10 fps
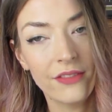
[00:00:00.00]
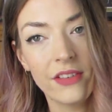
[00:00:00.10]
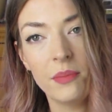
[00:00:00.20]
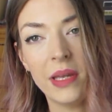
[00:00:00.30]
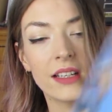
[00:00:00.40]

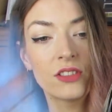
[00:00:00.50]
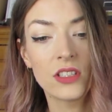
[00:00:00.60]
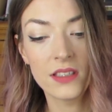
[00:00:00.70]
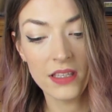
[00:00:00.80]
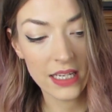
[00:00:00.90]
few
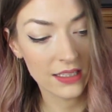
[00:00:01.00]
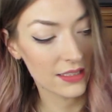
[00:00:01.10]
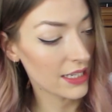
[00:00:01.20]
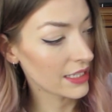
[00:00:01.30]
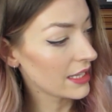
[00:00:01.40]
pictures and
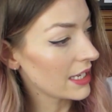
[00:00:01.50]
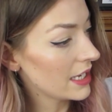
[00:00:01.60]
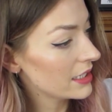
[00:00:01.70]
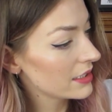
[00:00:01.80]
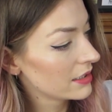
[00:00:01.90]
things like
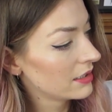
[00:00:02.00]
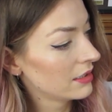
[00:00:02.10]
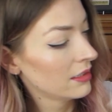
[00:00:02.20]
that.